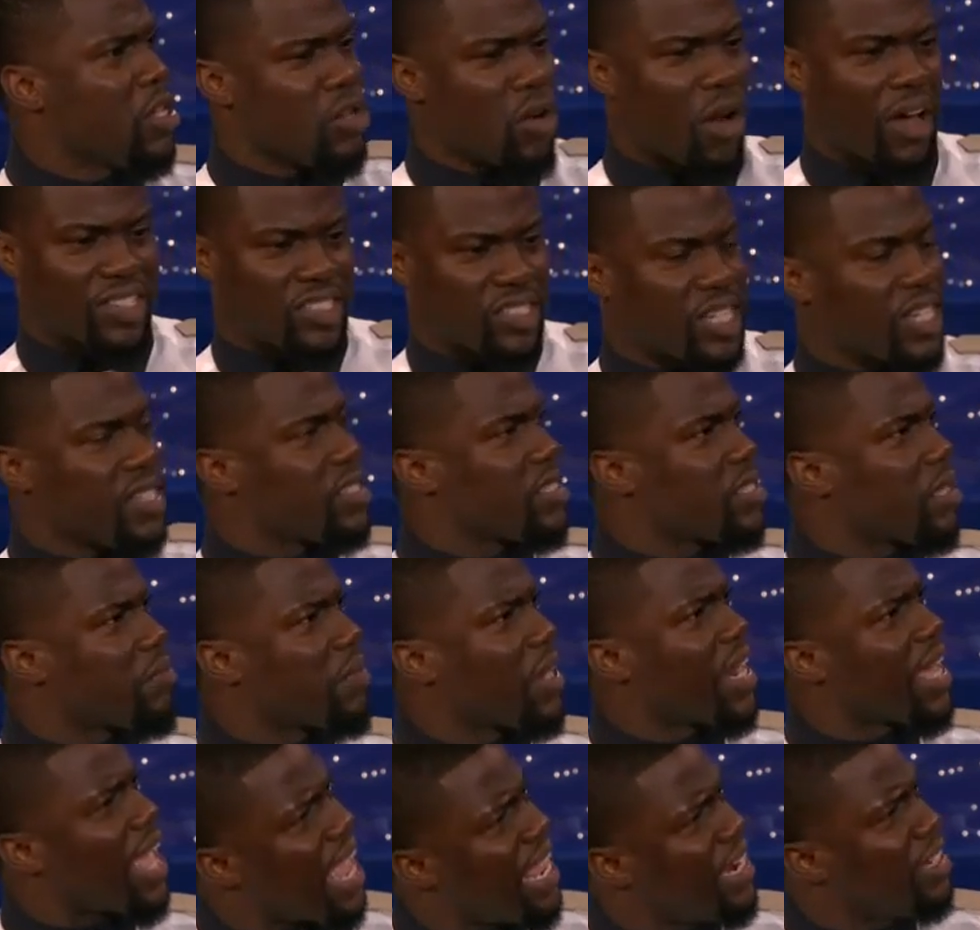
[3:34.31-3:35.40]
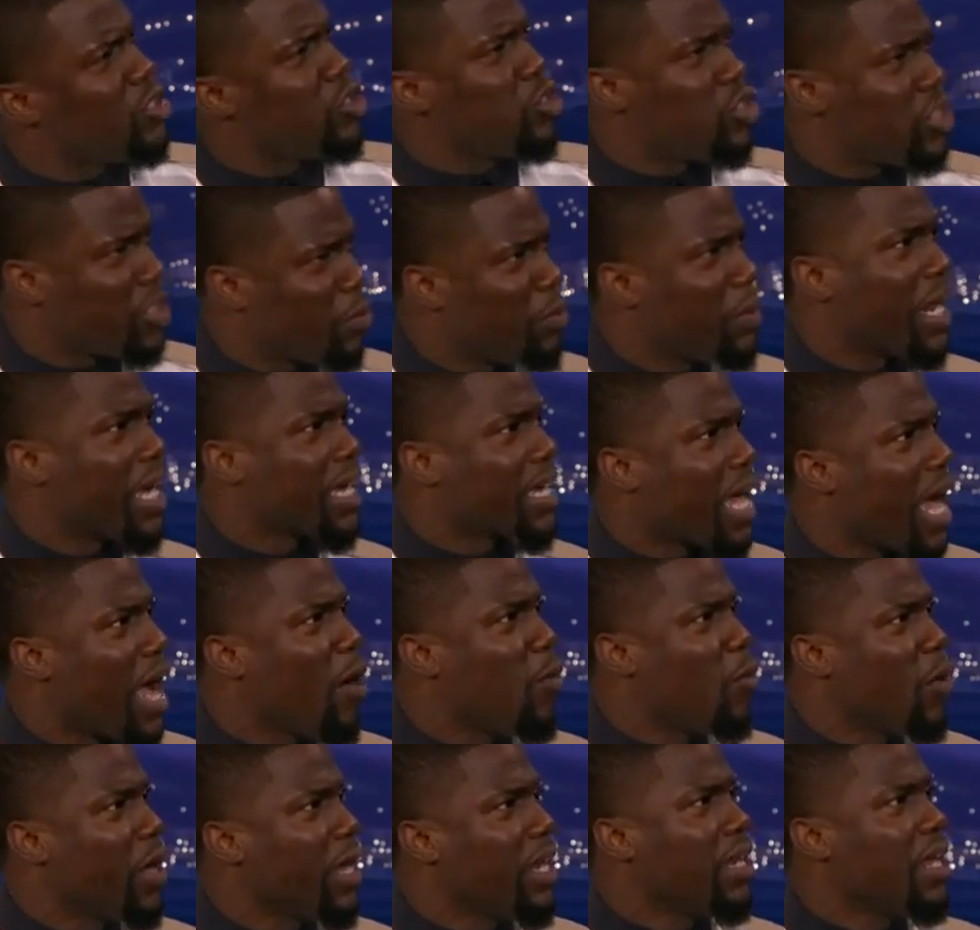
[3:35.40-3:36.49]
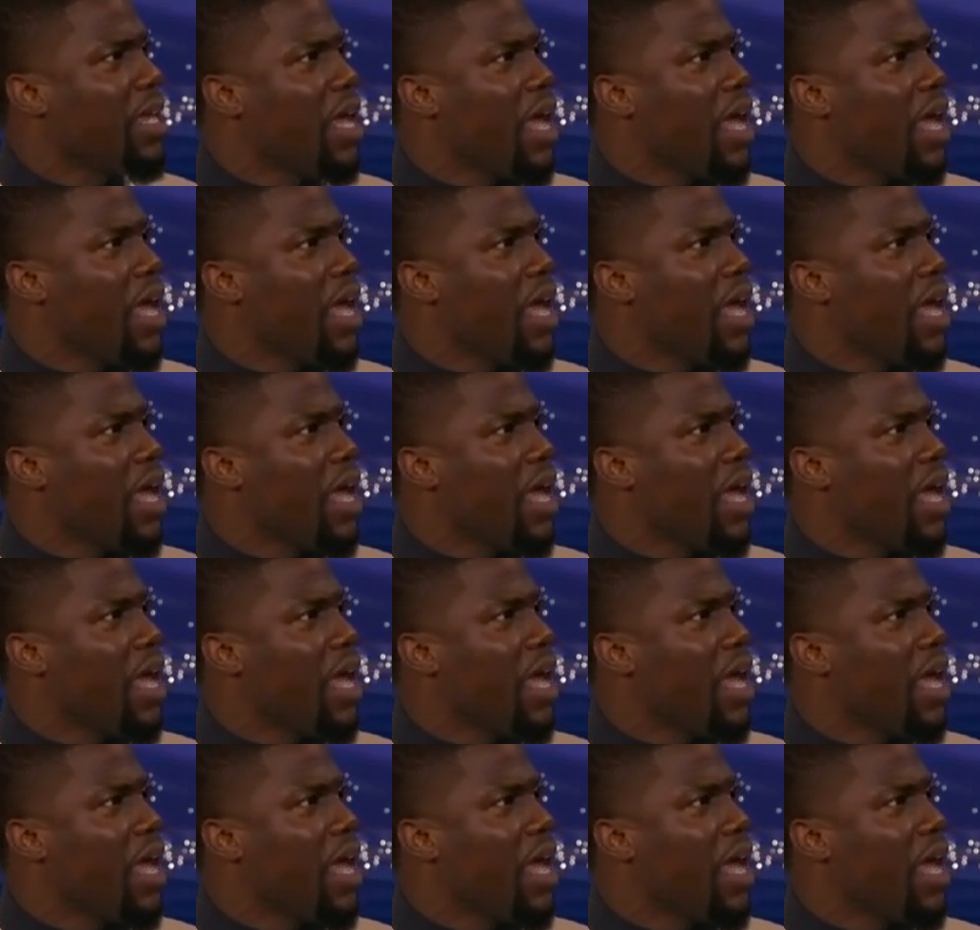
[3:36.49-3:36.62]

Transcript: You know, I say something like, hey, did you see where that guy went?